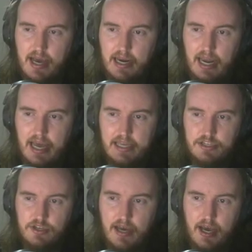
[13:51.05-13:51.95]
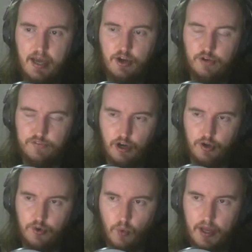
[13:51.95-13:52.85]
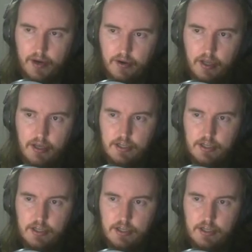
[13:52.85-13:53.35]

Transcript: Add a lackey to your hand, overload 1.